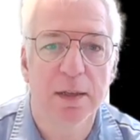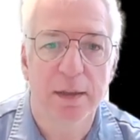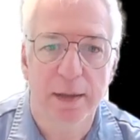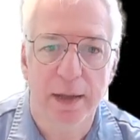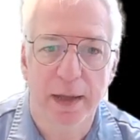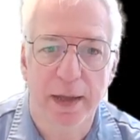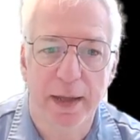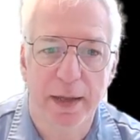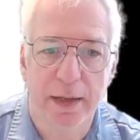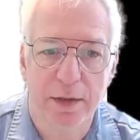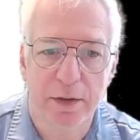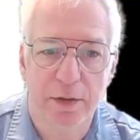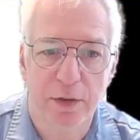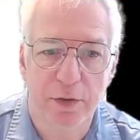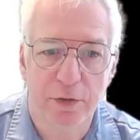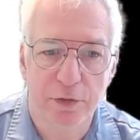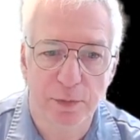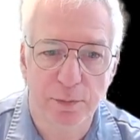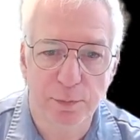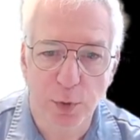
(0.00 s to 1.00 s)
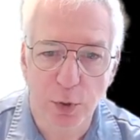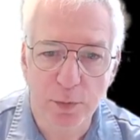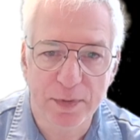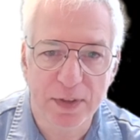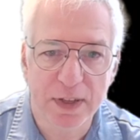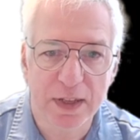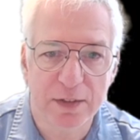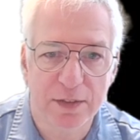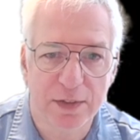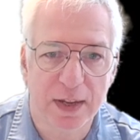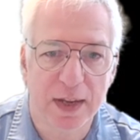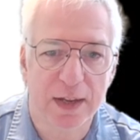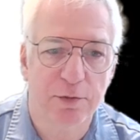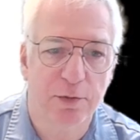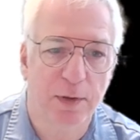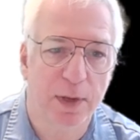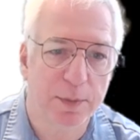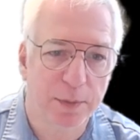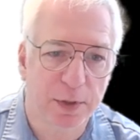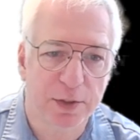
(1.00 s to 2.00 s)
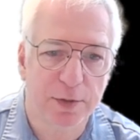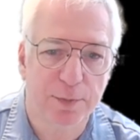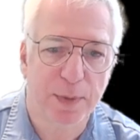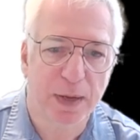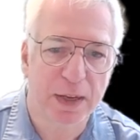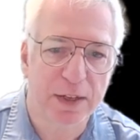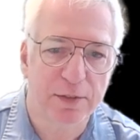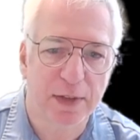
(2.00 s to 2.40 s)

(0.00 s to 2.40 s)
And Jamovi is actually much better